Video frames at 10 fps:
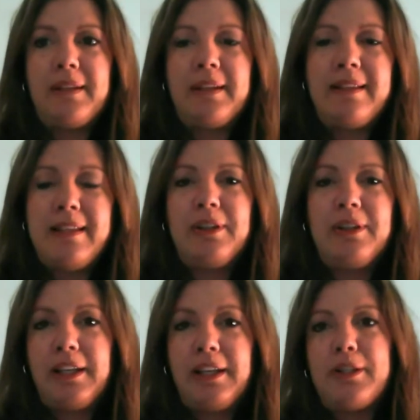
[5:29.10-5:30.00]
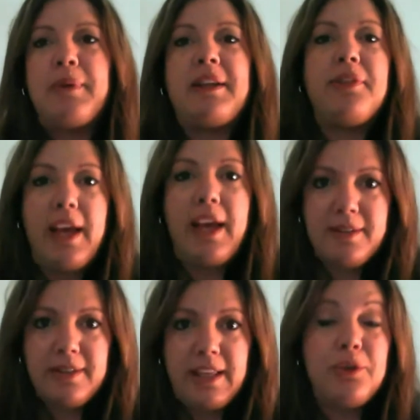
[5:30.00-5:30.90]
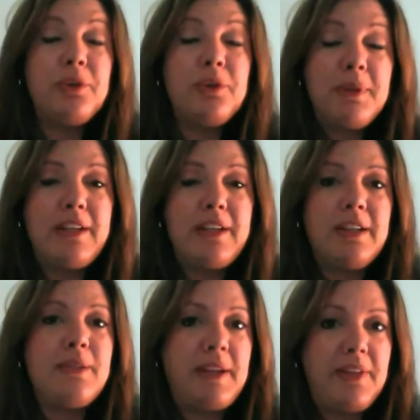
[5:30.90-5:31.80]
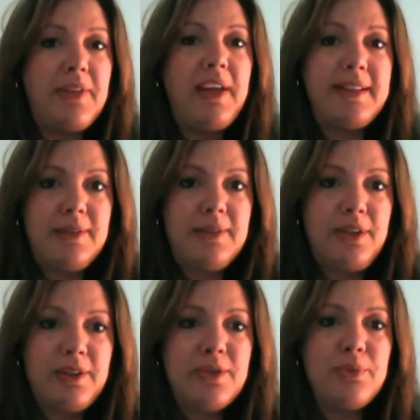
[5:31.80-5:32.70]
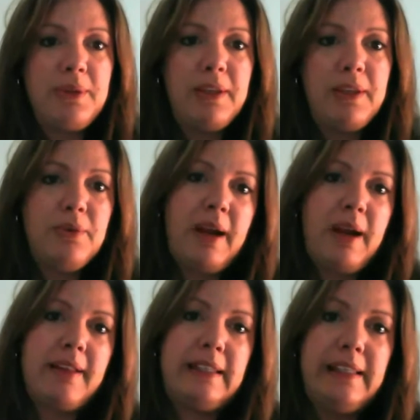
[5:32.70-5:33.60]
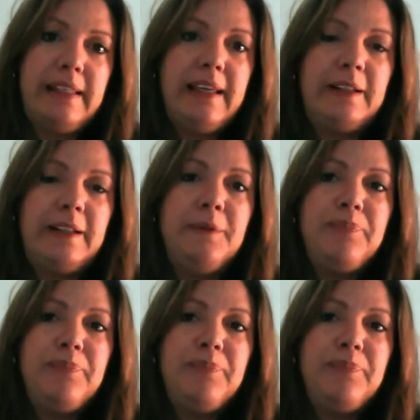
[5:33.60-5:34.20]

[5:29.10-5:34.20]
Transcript: Considering they're going to spend they could potentially spend $1,000 with me throughout the year.